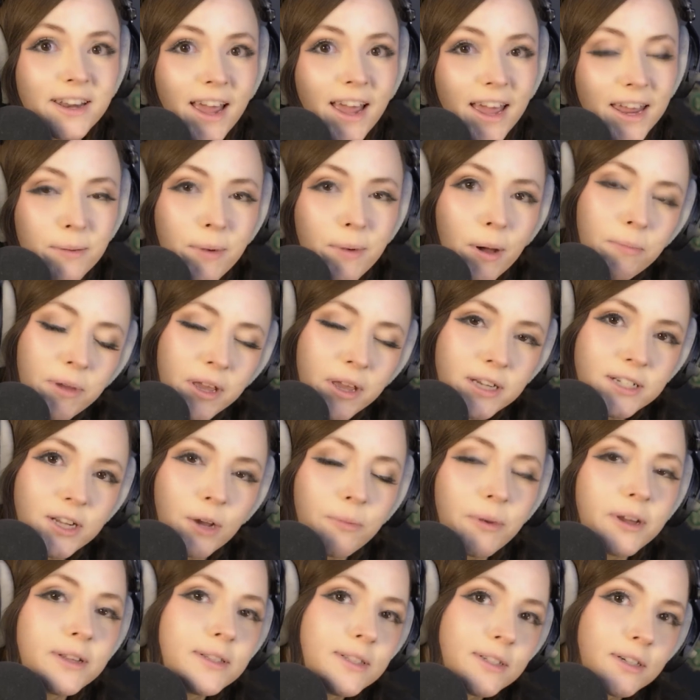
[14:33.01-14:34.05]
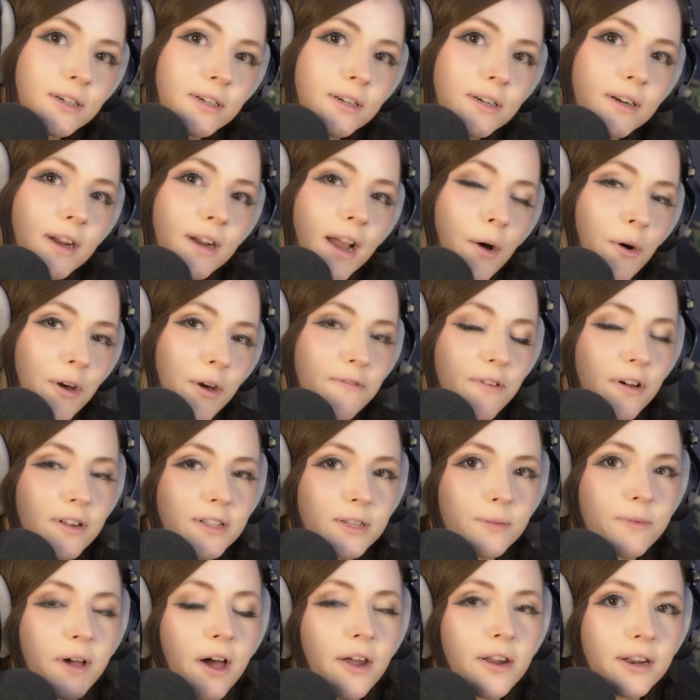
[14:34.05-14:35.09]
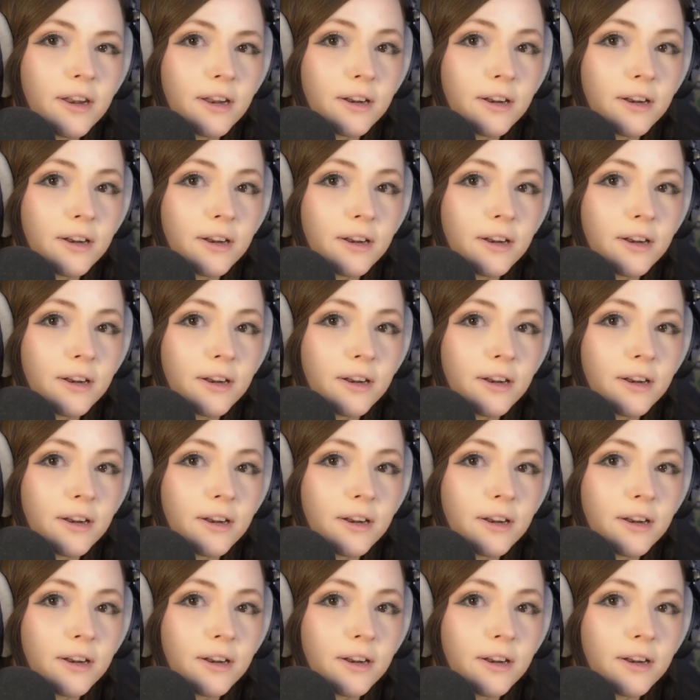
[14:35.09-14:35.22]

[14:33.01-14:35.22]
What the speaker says: and about Pictomancer, how I felt about it,